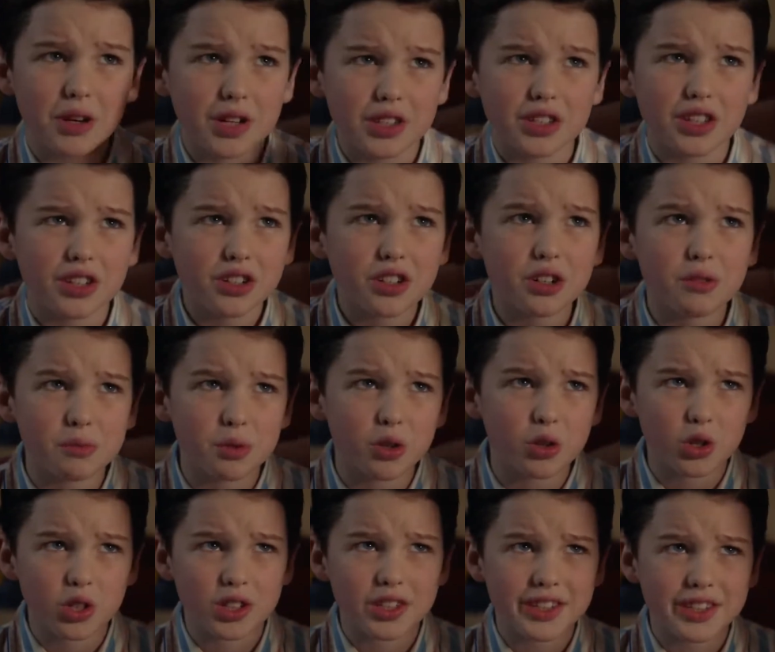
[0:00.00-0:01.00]
my symptoms
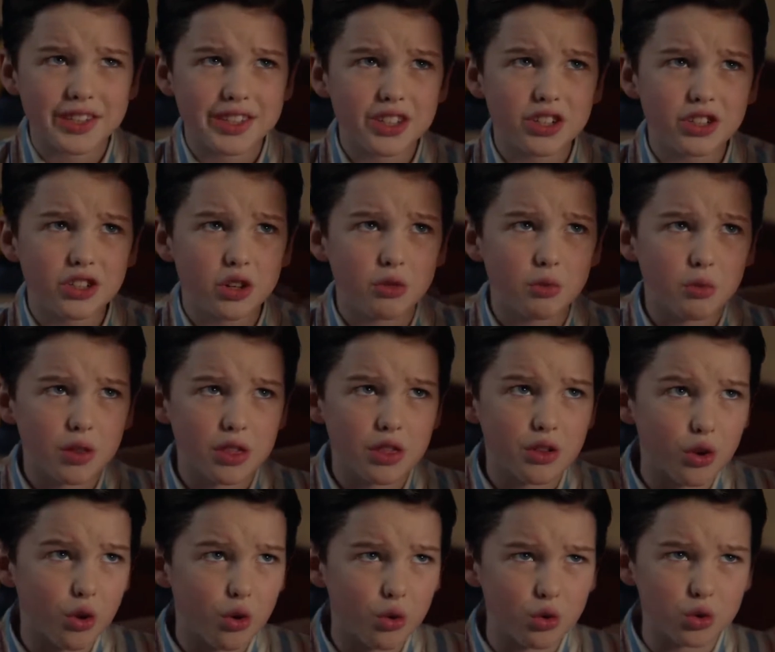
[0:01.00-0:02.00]
are consistent with
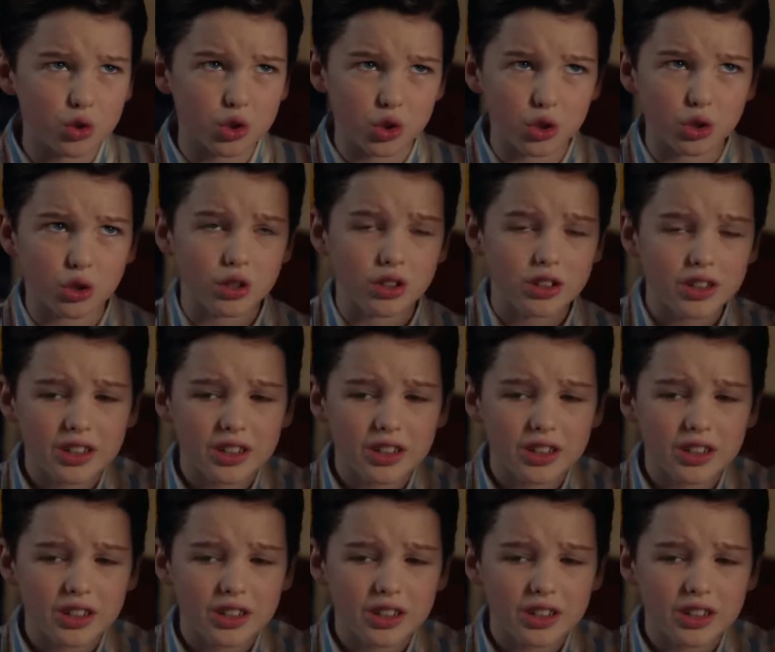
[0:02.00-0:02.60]
an ulcer.